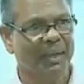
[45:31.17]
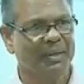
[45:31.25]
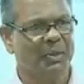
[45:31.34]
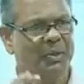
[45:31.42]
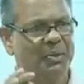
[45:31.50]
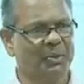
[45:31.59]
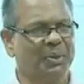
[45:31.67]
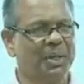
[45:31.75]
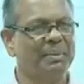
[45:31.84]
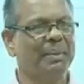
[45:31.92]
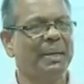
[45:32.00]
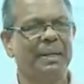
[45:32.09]
So
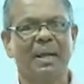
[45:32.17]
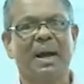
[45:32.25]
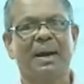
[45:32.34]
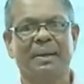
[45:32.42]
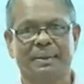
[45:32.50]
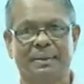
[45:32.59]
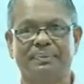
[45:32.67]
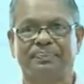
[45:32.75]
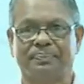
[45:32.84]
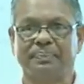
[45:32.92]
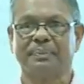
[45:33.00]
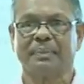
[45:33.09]
Sutame Jnana.
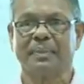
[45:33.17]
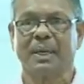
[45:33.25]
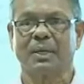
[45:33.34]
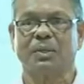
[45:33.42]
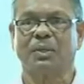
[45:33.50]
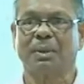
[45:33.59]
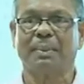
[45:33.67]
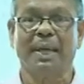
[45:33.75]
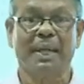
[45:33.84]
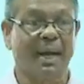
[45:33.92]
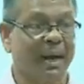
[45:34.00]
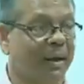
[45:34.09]

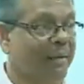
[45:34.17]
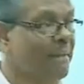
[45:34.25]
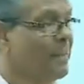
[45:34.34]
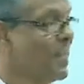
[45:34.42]
Sutame Jnana.